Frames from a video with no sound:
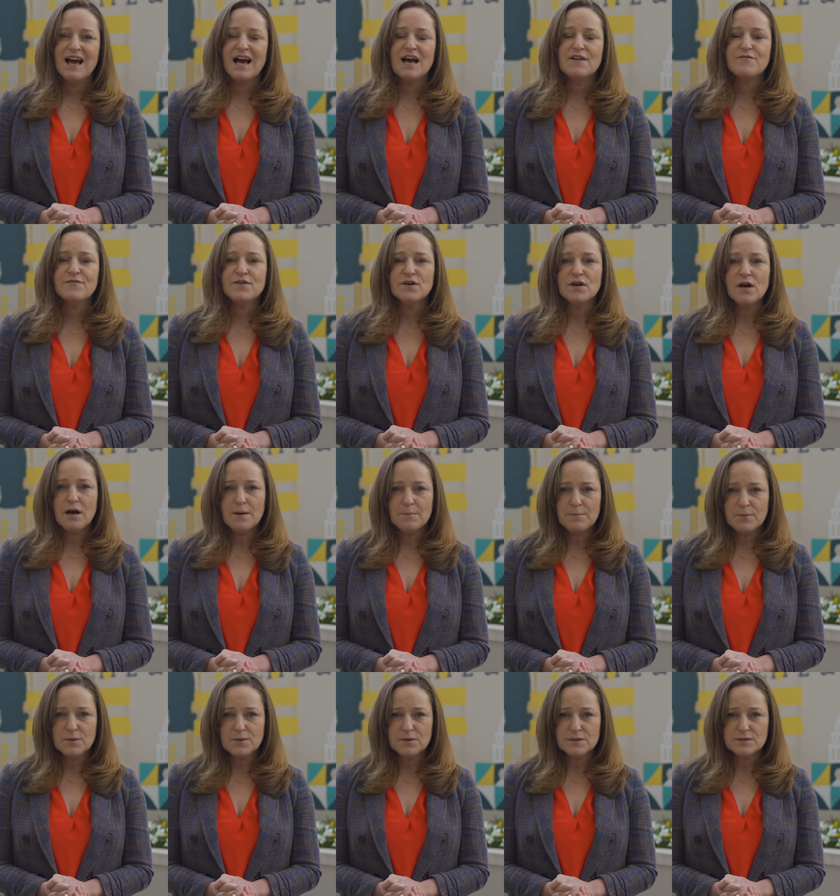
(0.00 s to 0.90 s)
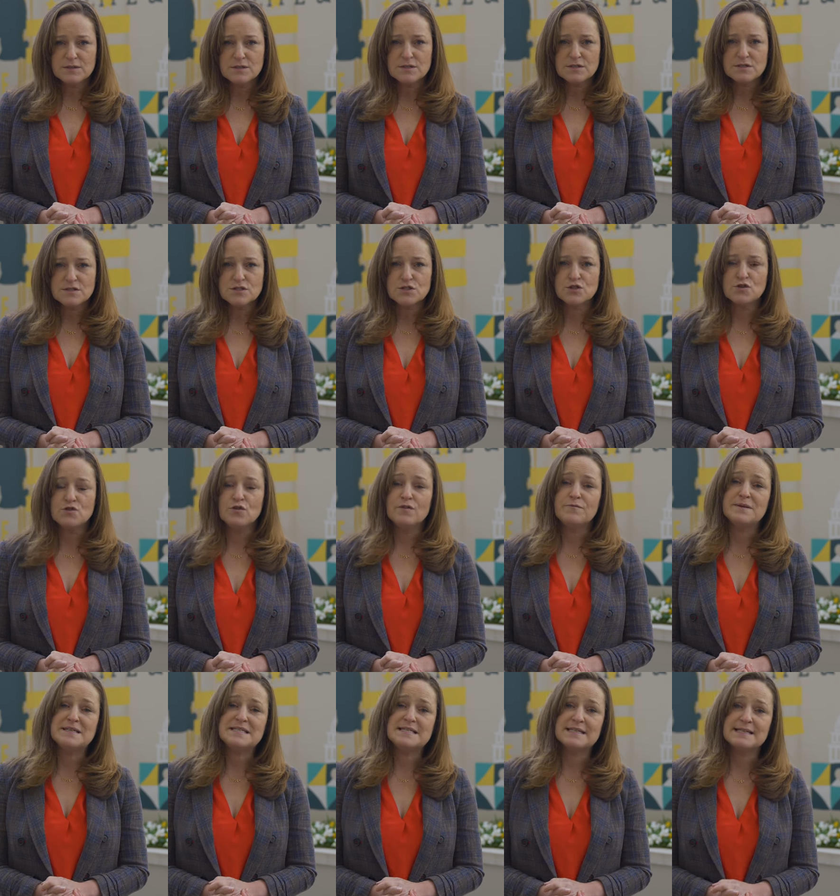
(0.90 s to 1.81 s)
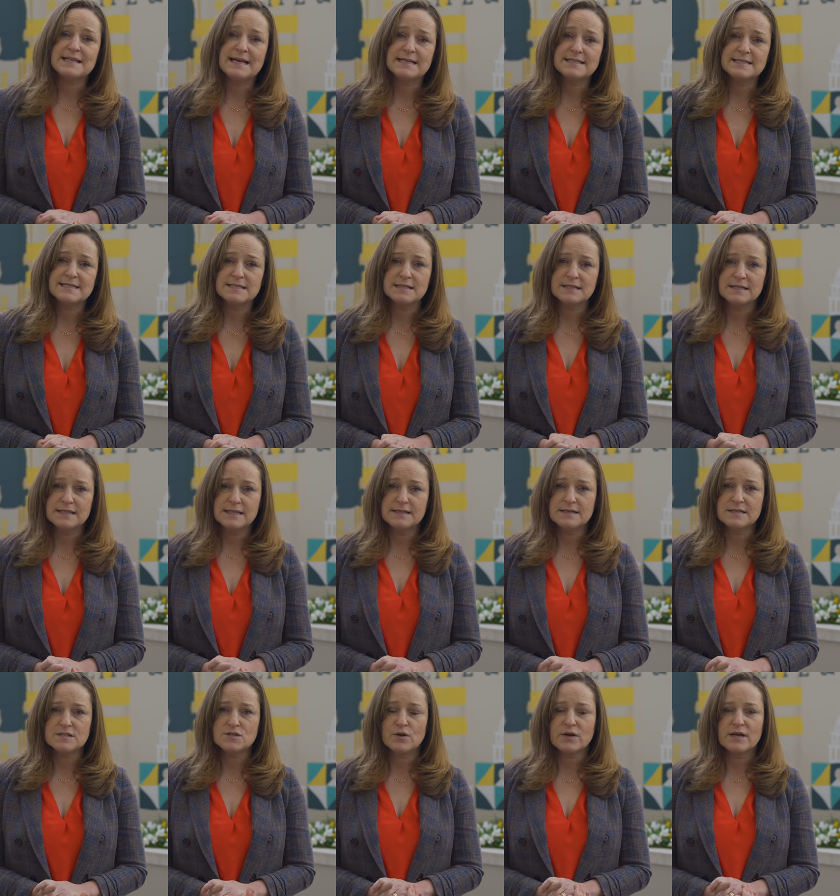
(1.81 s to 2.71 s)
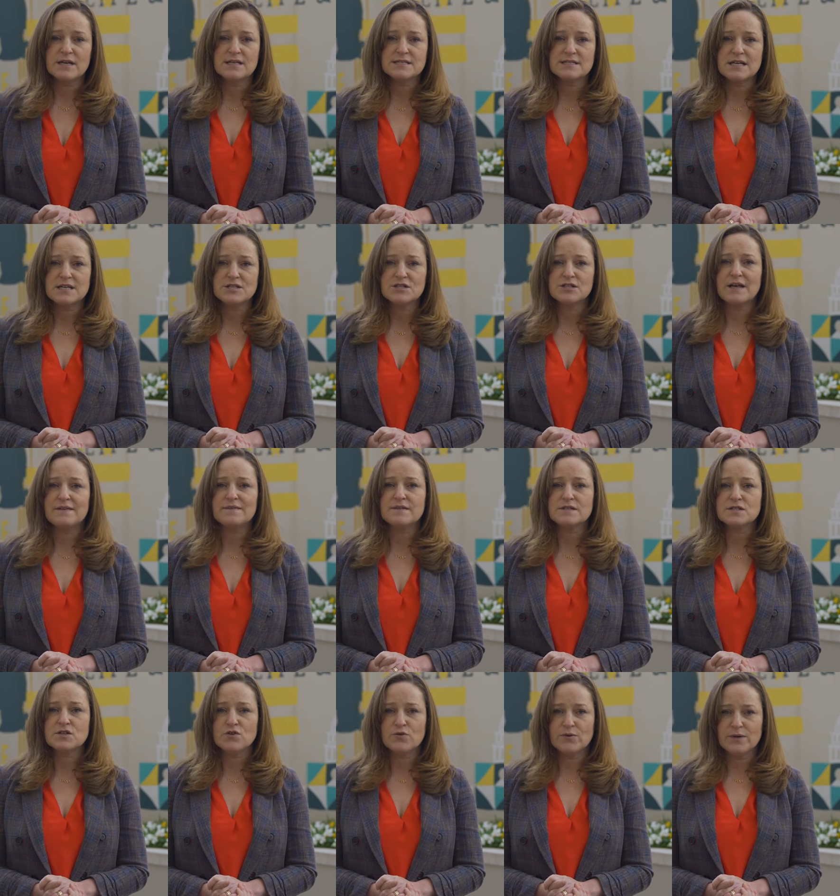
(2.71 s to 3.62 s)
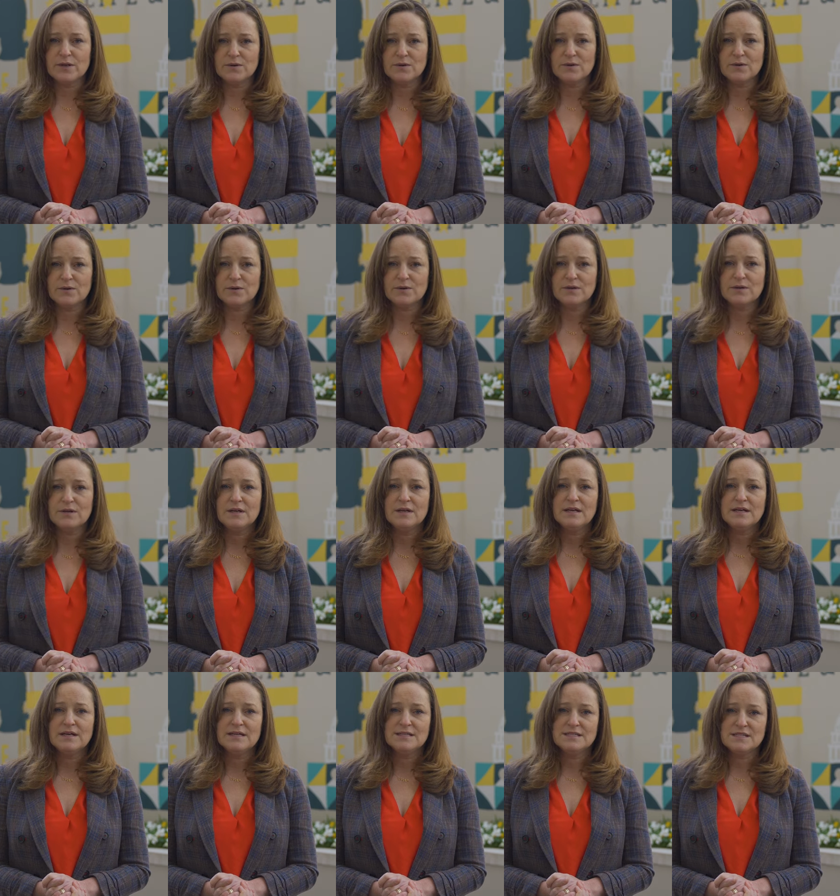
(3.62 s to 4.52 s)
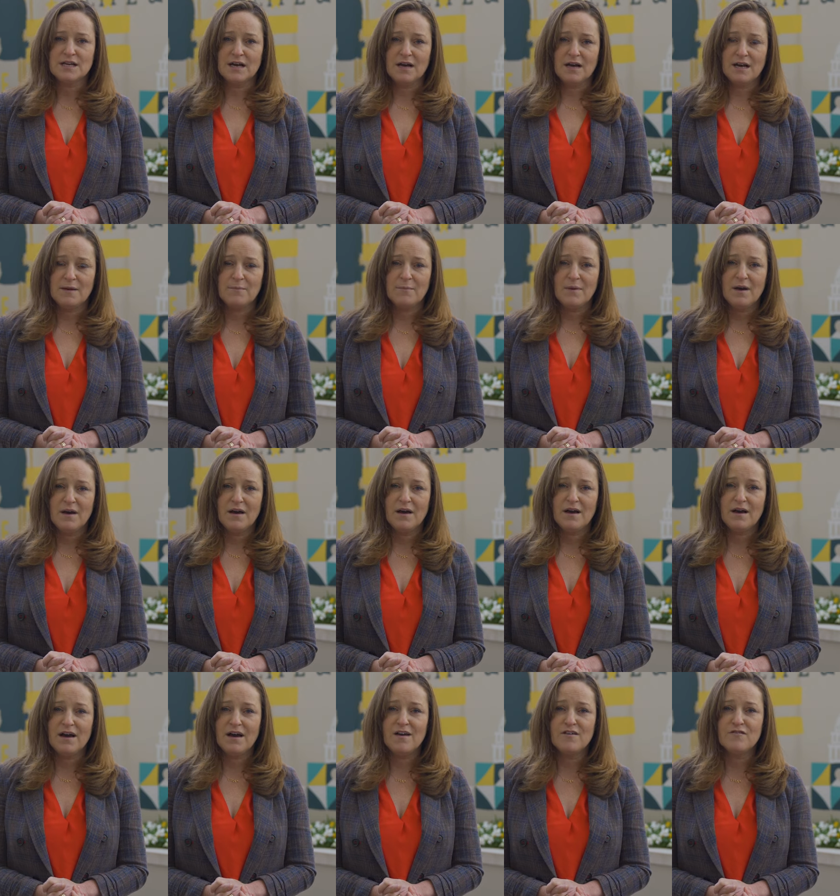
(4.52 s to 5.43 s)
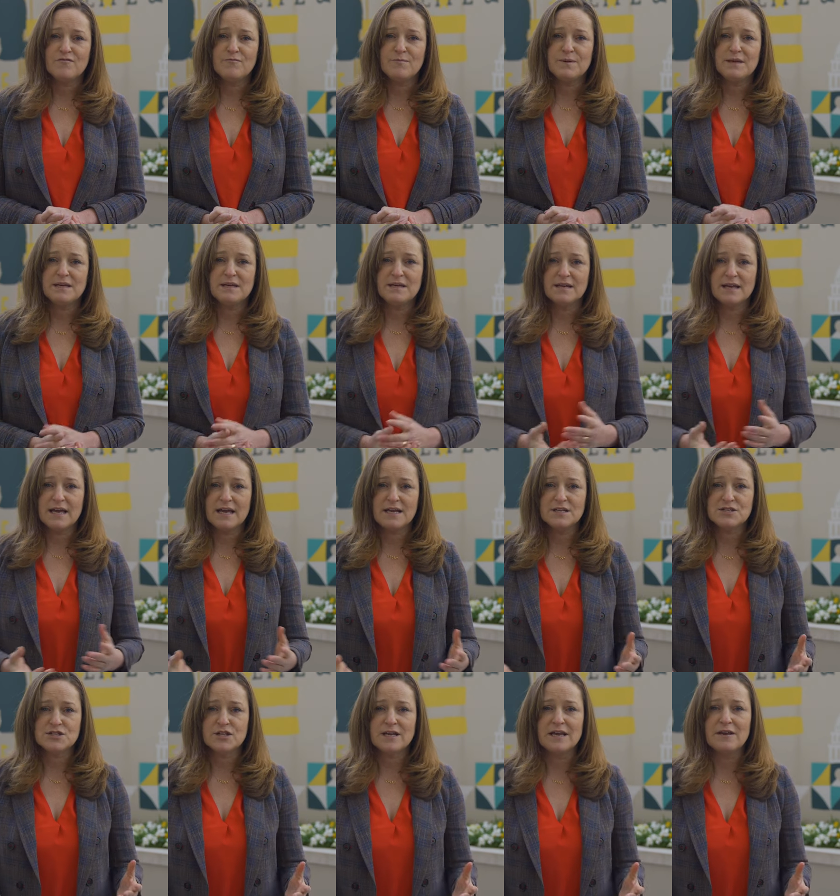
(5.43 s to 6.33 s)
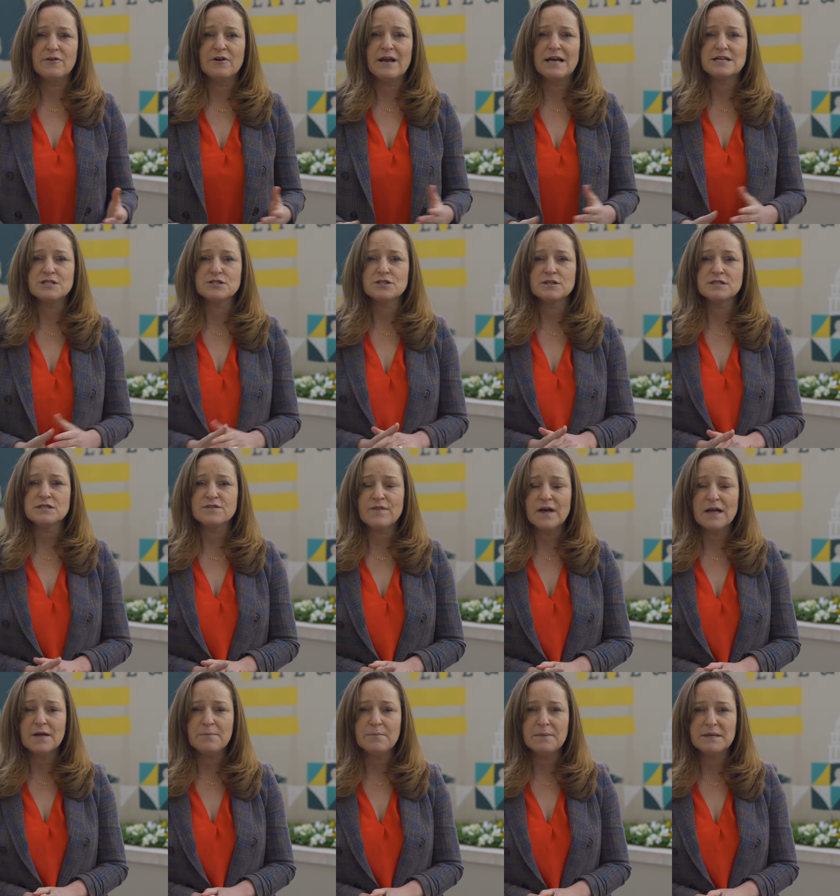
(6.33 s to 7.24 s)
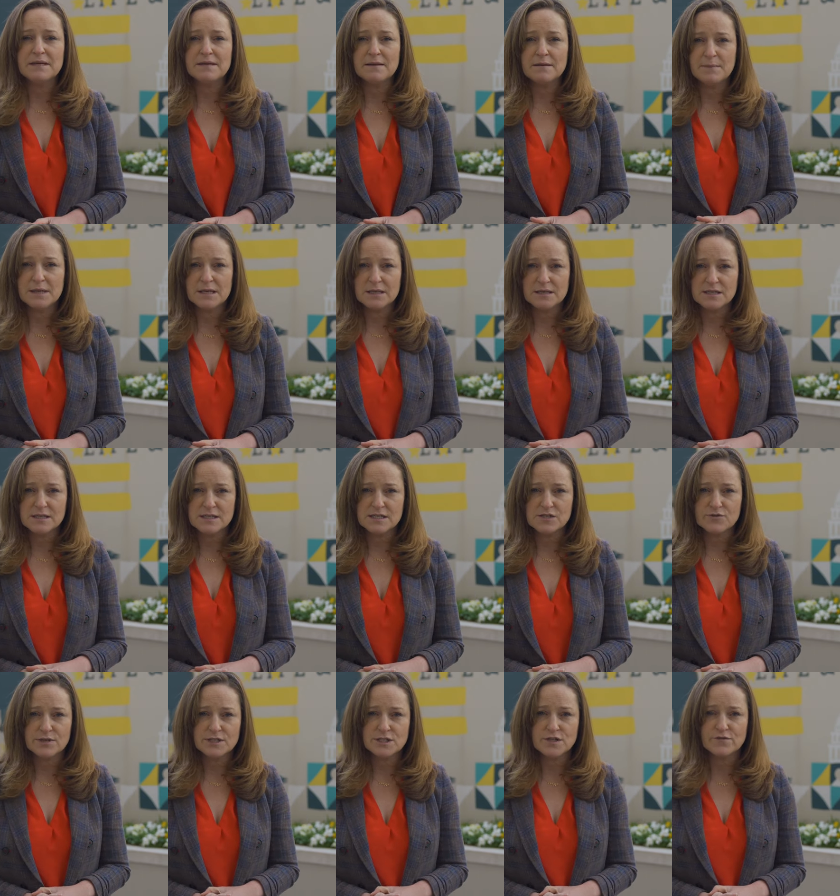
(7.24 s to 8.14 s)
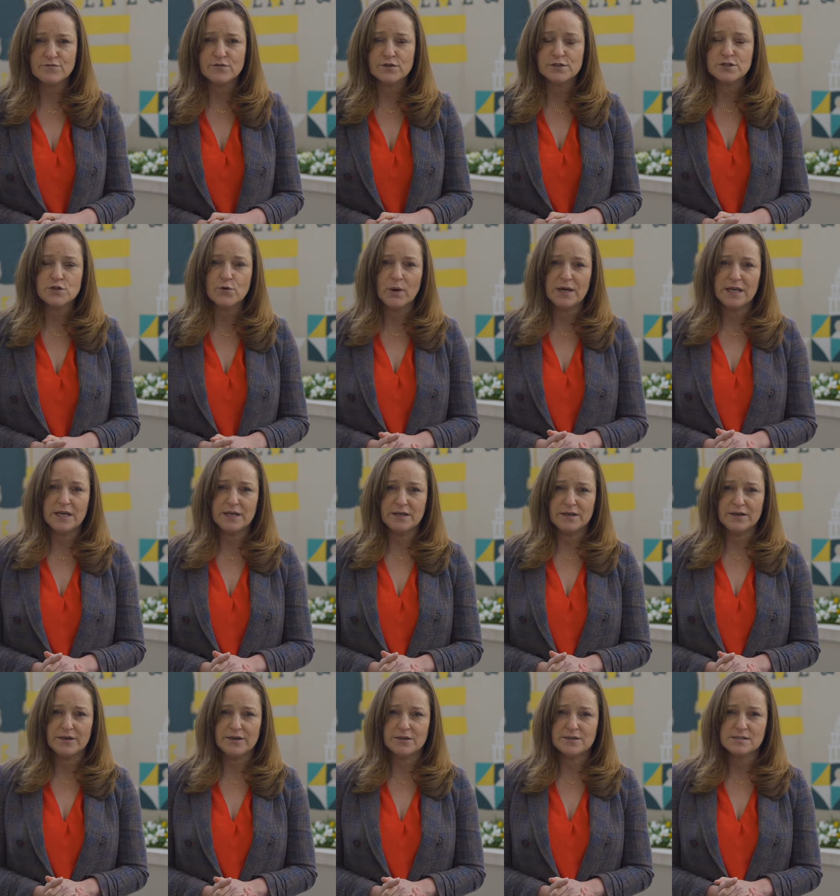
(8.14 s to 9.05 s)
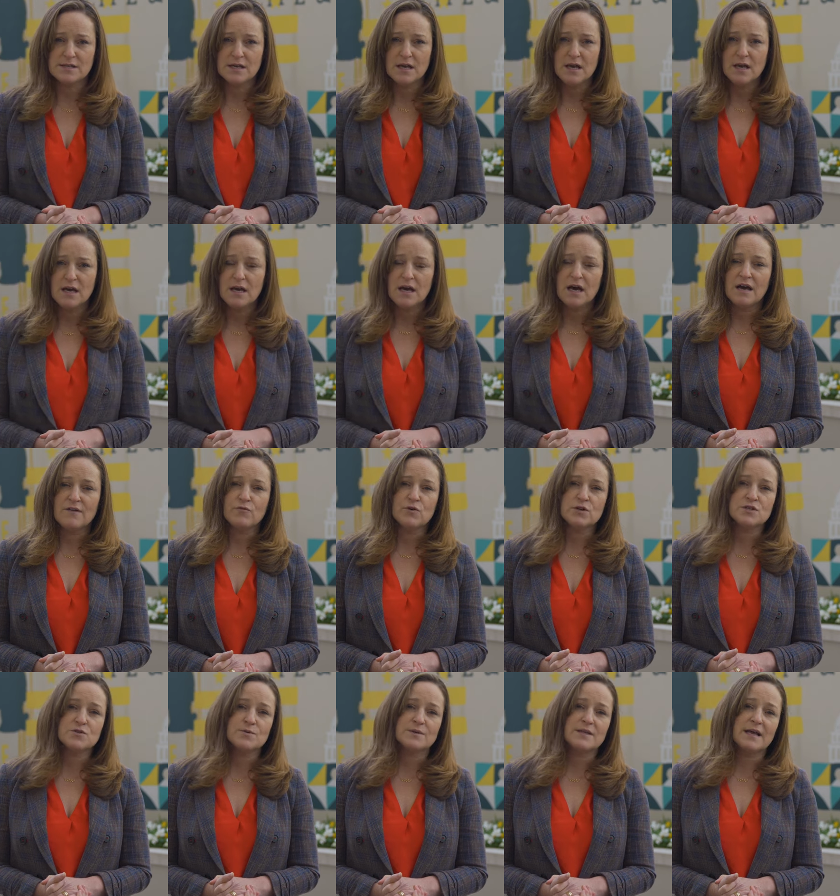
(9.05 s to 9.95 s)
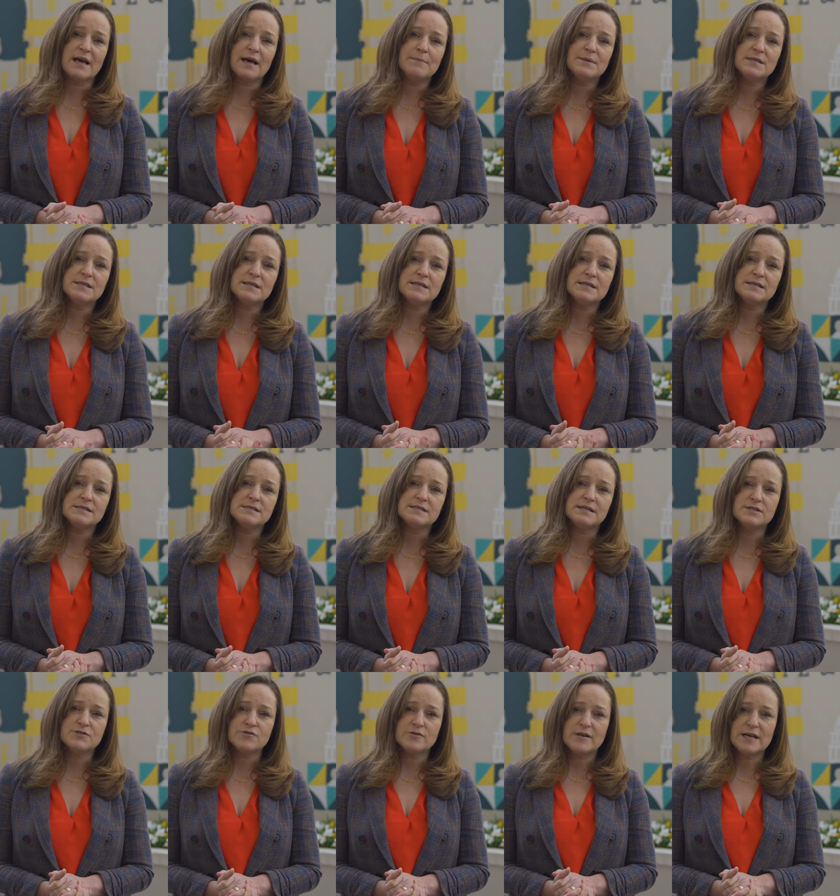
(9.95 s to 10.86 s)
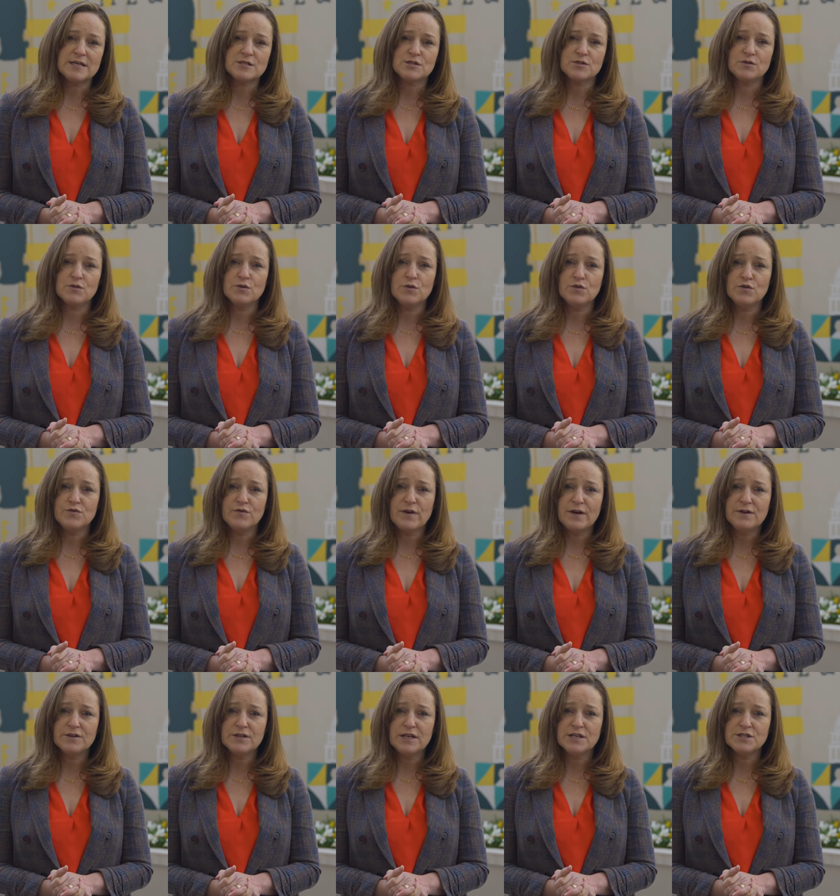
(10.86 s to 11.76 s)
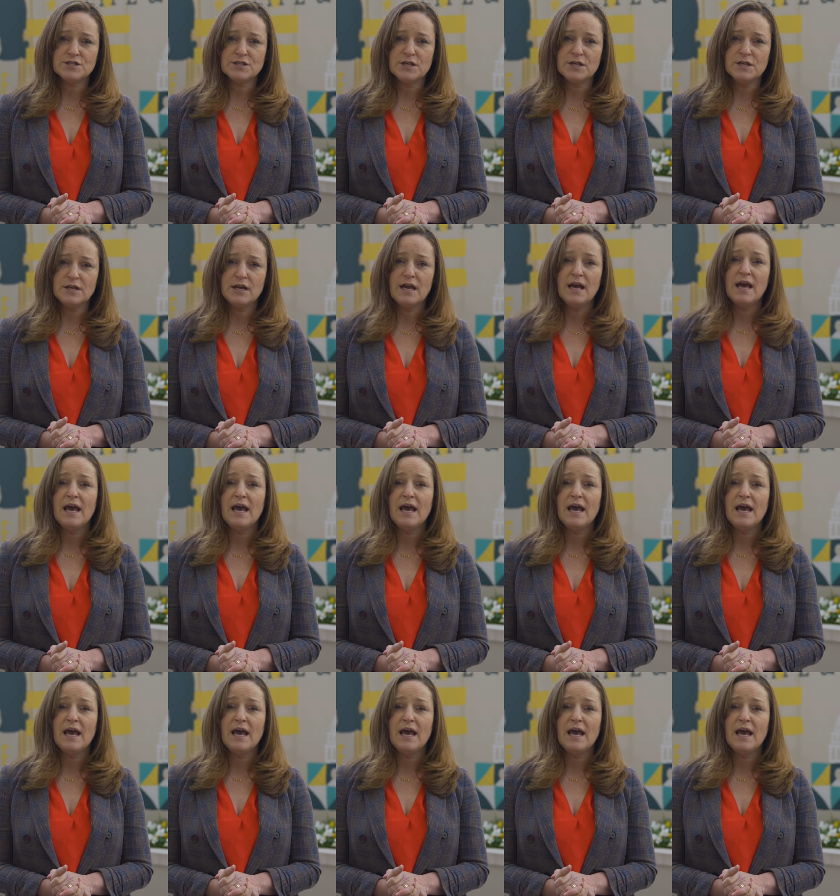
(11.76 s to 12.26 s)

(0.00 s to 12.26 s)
I feel humbled to have been selected to lead this organization at this critical time. I've been engaged in international development in the Middle East region for 20 years. I've worked with Amadis, the International Youth Foundation,